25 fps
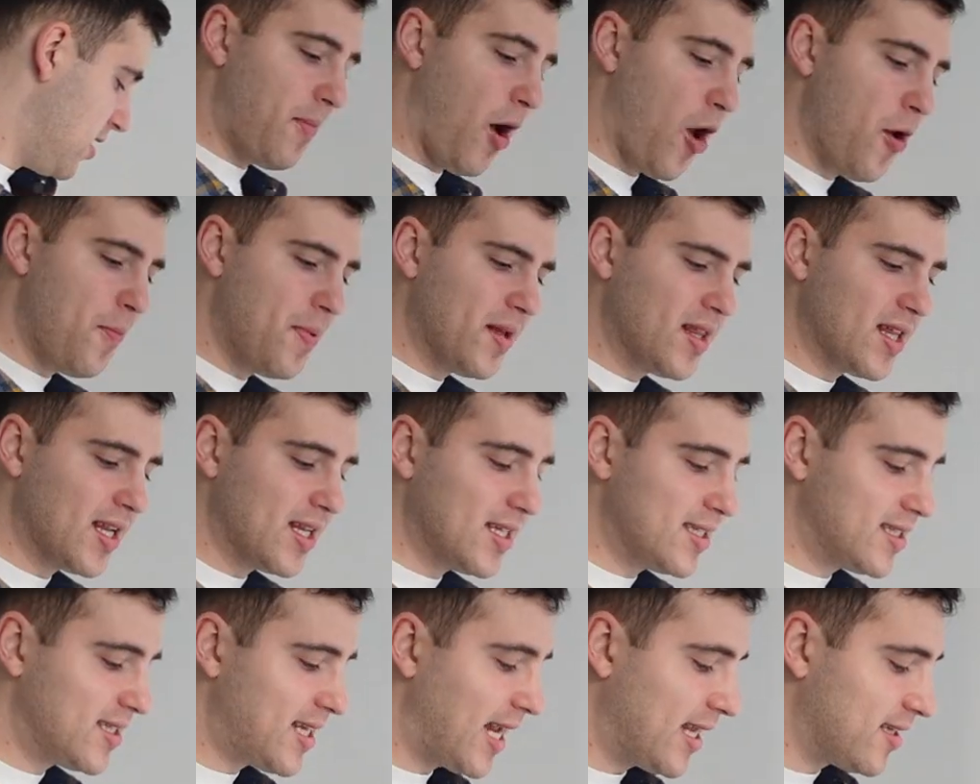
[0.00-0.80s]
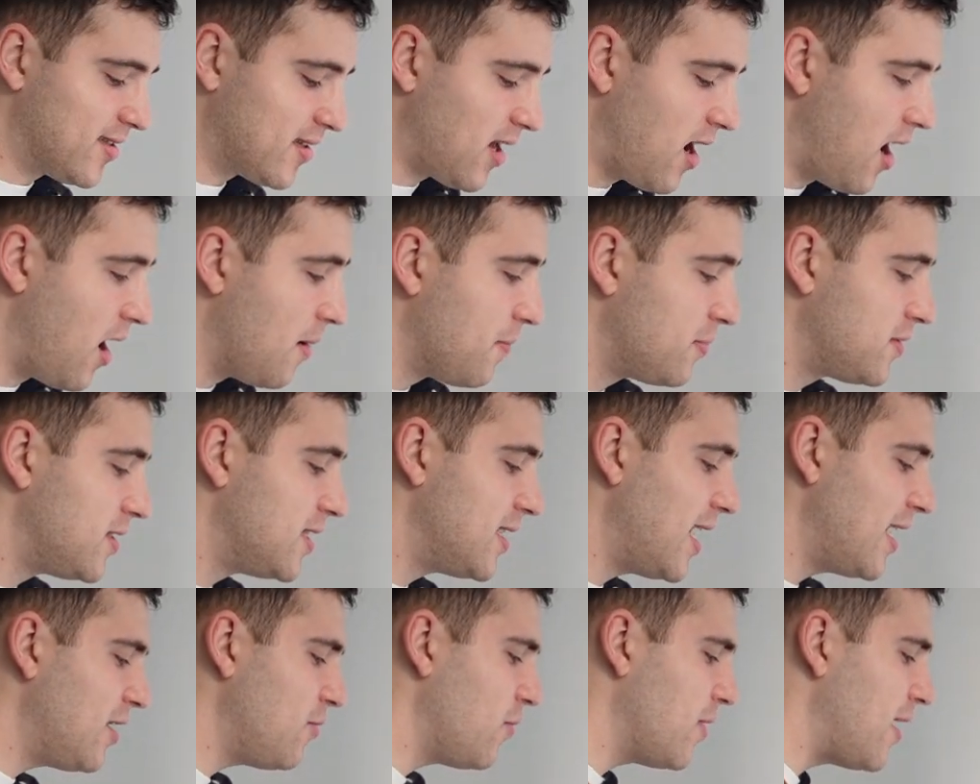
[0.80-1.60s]
I'm hoping that it stays up.
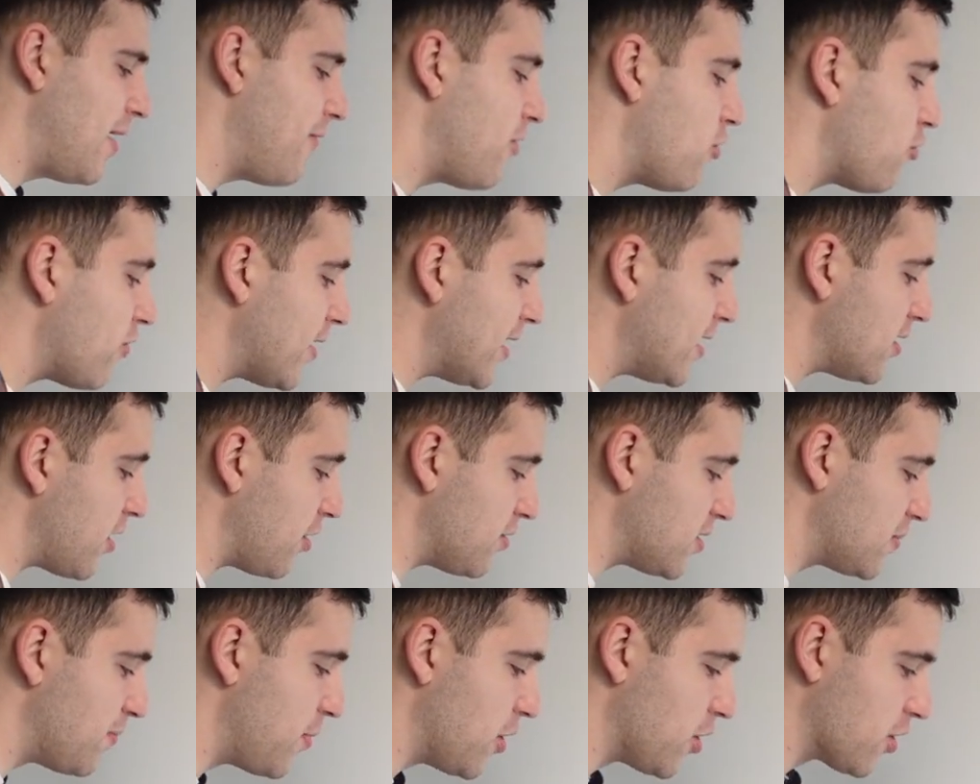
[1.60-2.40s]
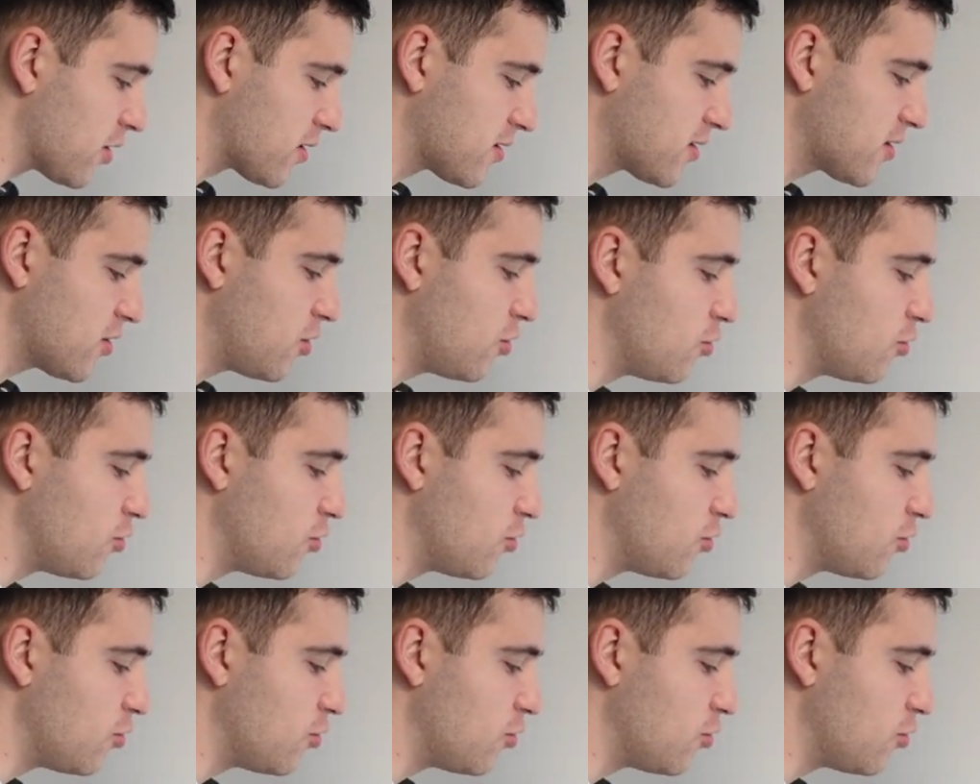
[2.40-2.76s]
Did anyone ever read those books